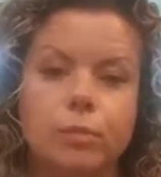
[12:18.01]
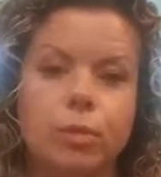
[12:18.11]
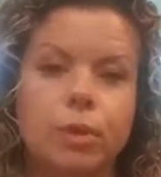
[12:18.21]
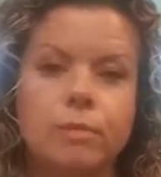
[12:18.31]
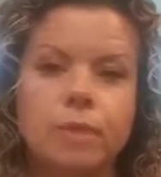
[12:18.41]

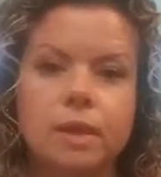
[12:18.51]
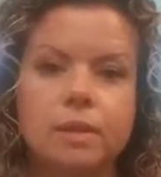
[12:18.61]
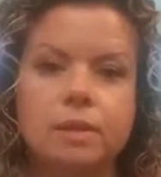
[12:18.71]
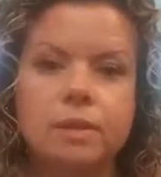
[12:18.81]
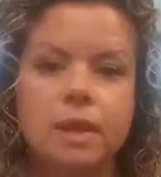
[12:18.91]

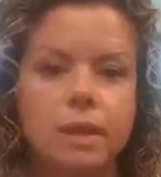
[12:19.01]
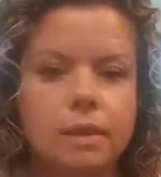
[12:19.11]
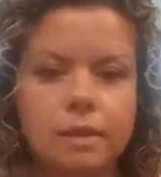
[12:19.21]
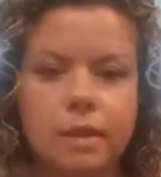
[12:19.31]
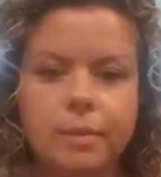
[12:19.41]
appointment,
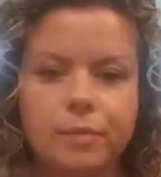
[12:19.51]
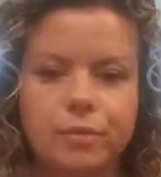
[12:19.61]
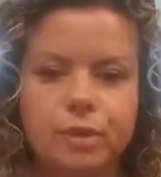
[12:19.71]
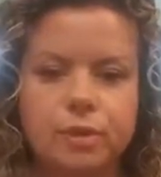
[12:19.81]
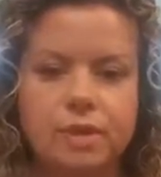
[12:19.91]
and the name of
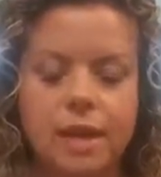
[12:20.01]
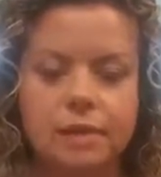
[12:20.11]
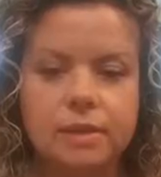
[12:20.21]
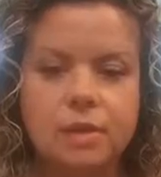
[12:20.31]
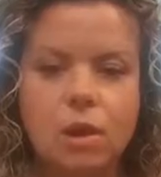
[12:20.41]
your
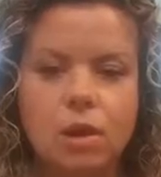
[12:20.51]
stylist.